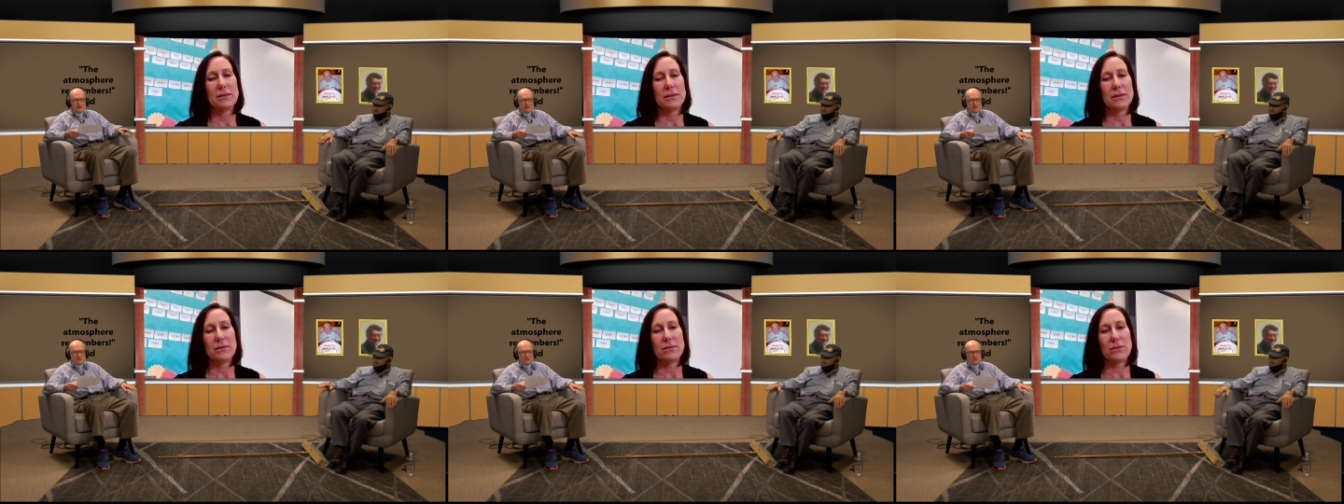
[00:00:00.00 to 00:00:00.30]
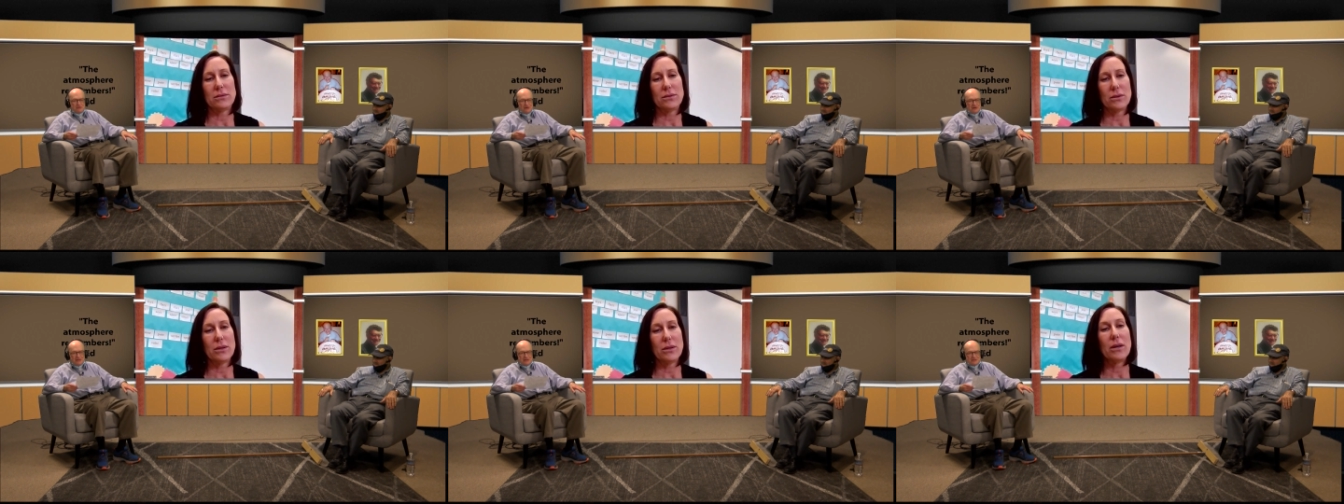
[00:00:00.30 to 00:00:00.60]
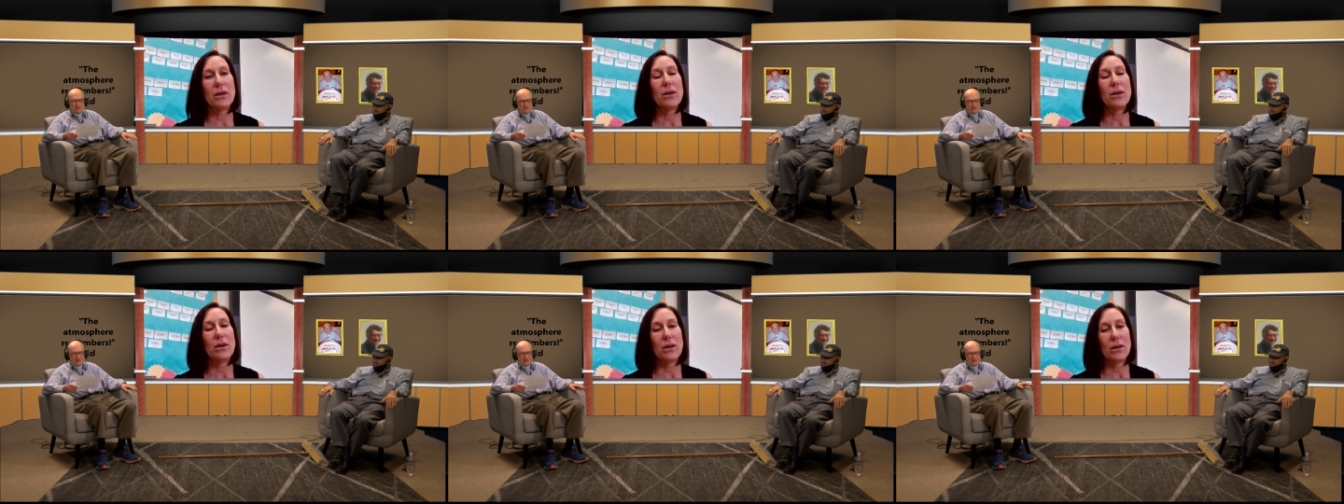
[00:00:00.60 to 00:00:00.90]
what's your
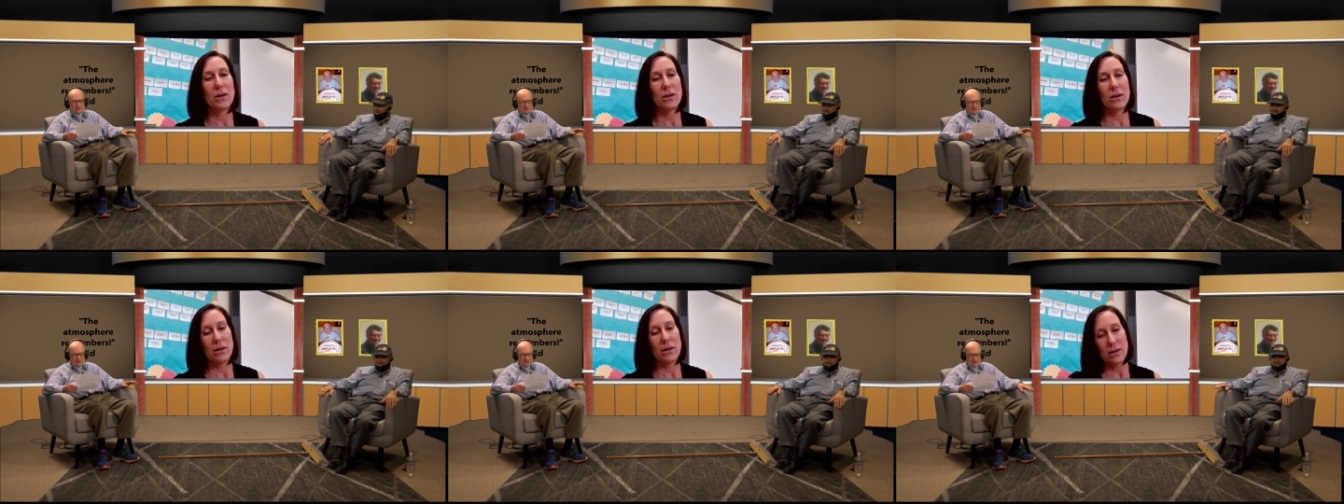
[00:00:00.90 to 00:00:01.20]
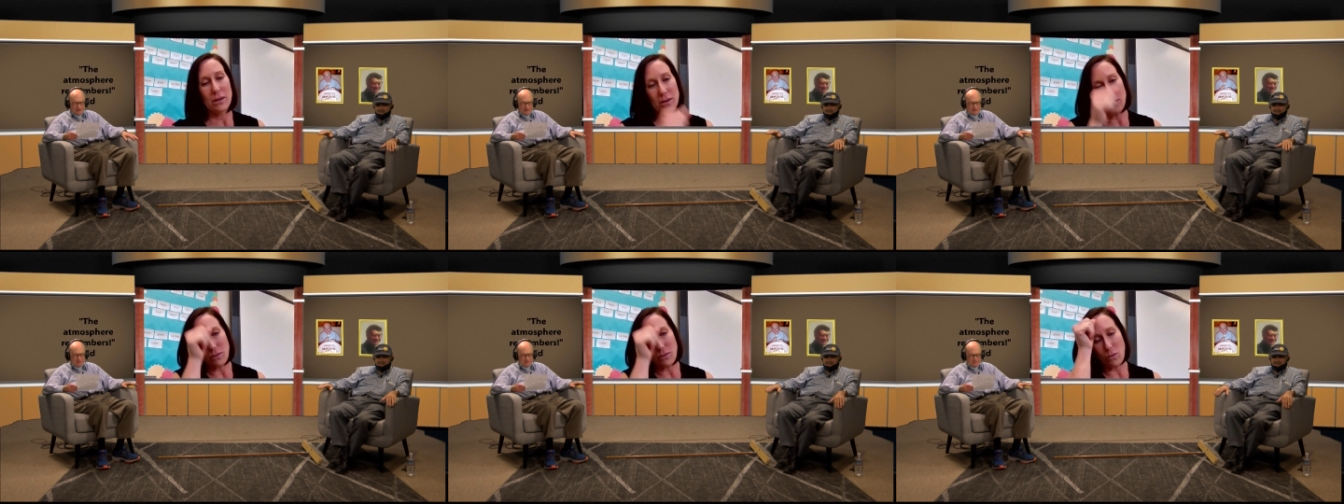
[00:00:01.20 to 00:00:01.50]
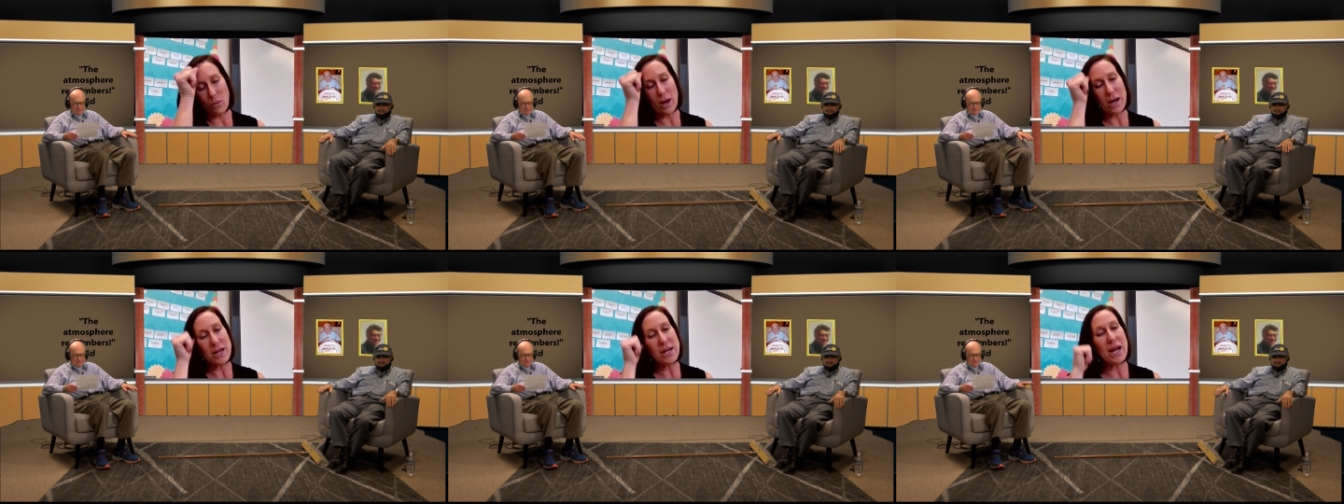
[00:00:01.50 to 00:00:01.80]
answer?
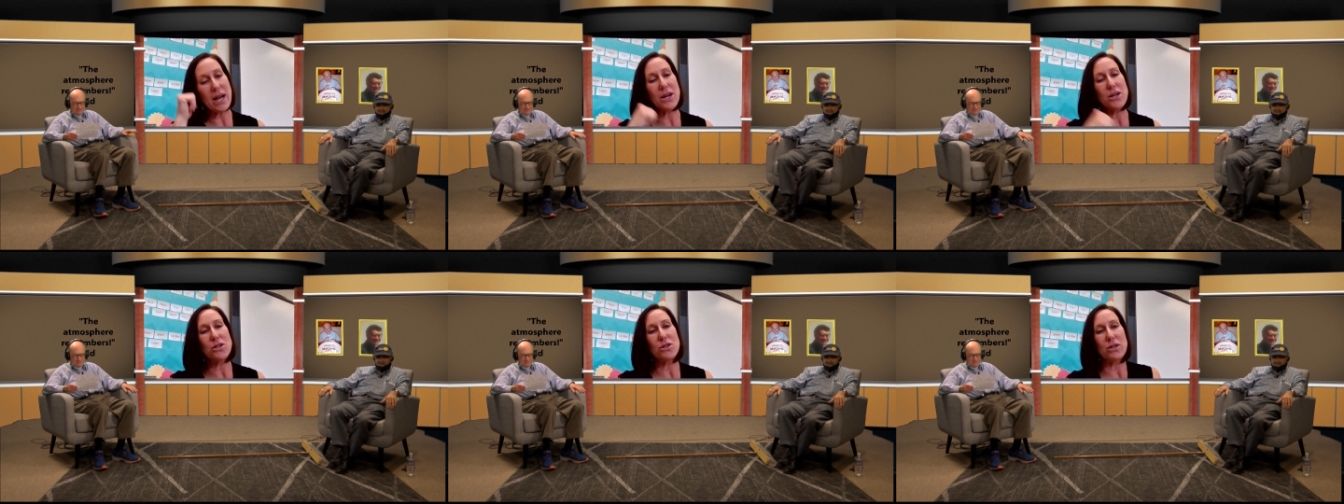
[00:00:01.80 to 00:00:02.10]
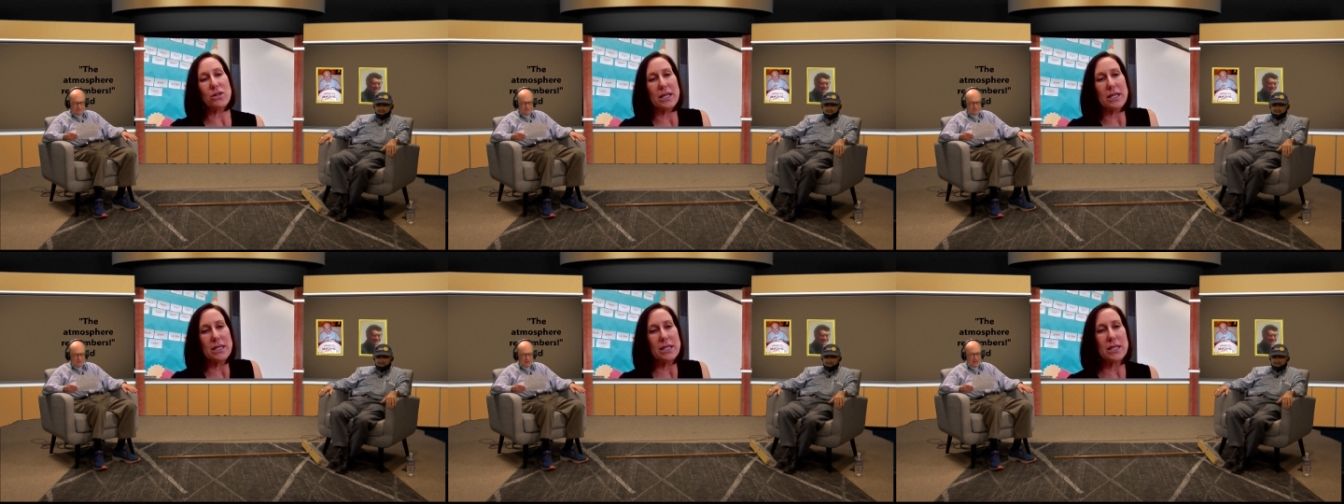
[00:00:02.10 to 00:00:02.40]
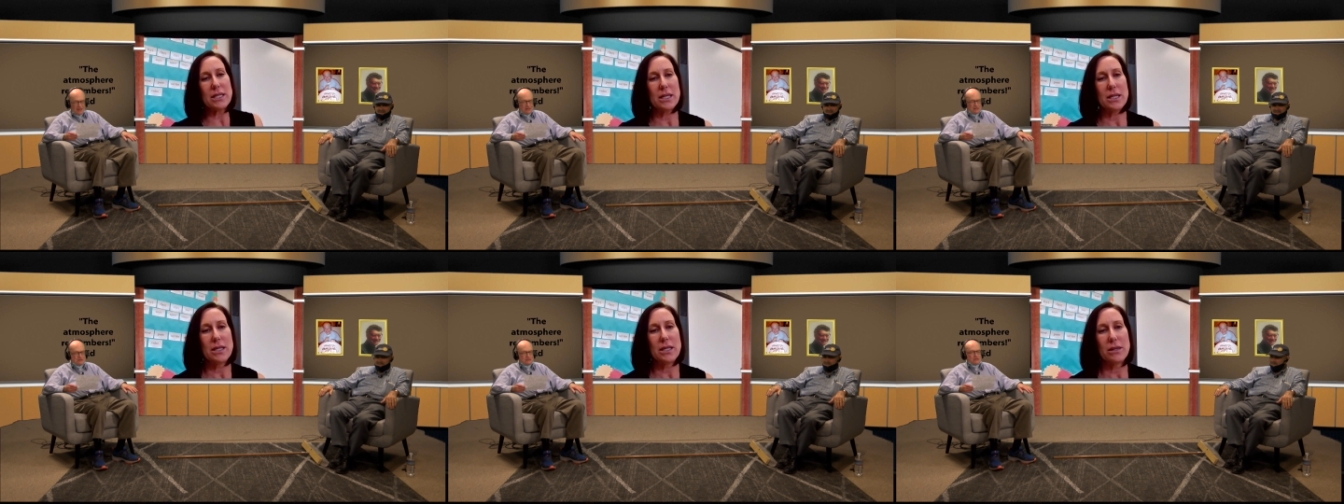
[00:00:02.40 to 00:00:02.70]
100,
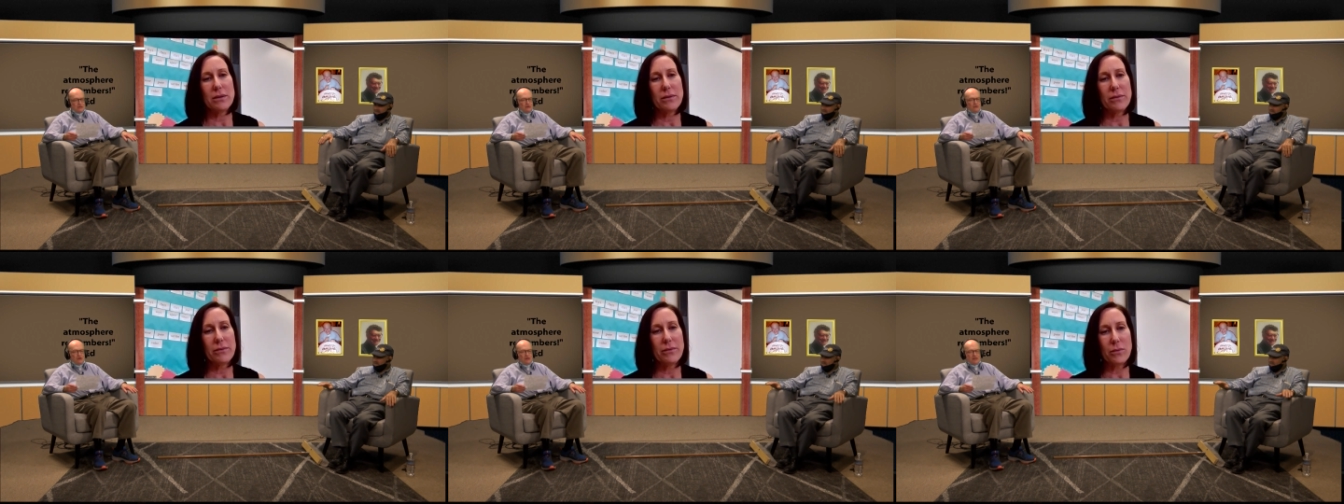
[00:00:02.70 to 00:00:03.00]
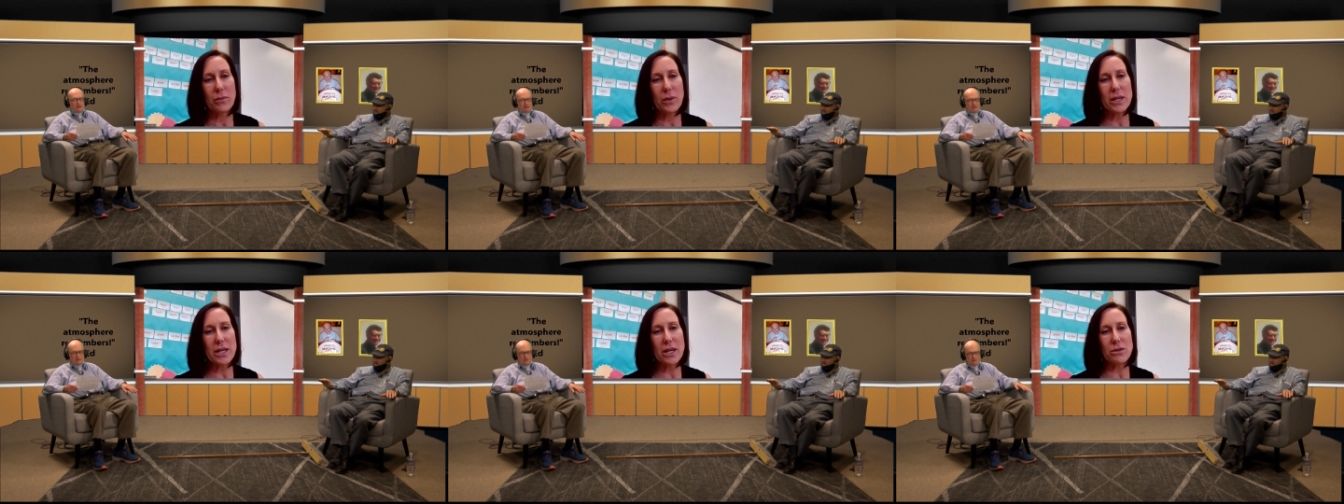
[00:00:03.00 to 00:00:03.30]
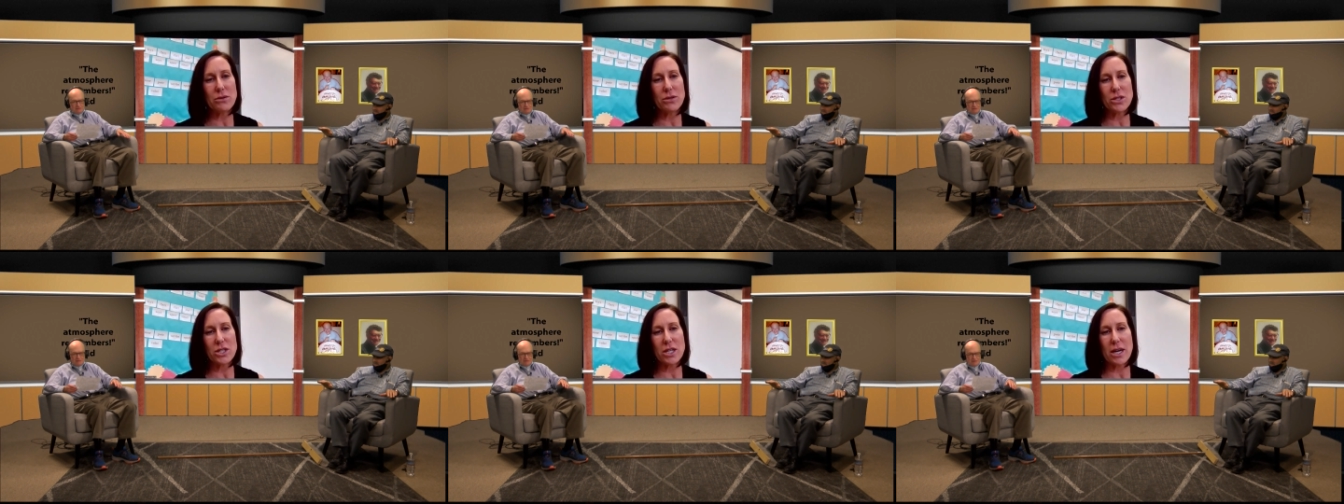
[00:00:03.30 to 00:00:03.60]
That is correct.
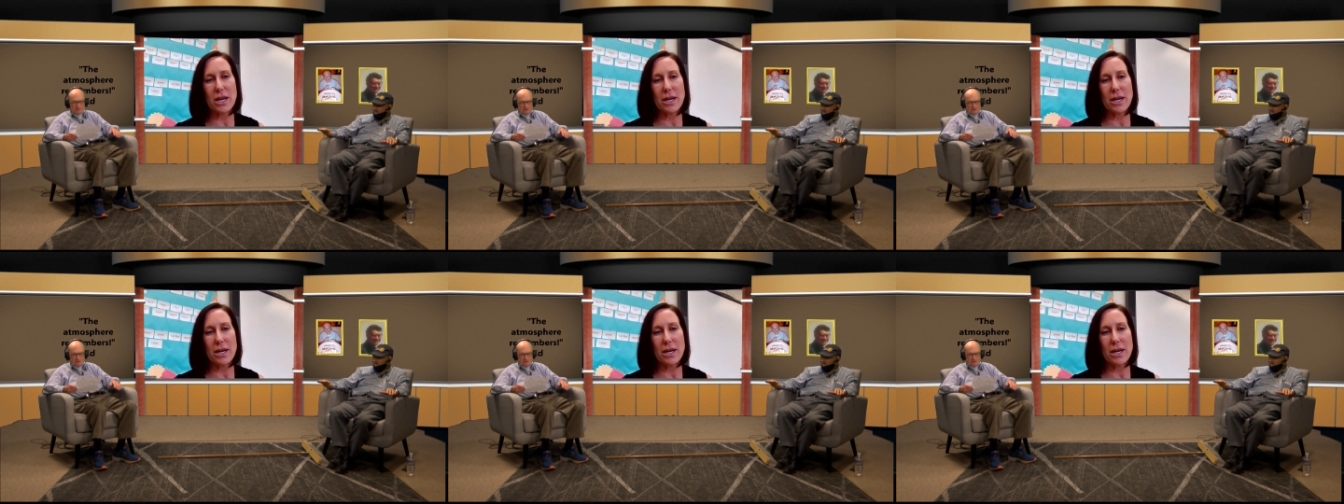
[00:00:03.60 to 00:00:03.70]
100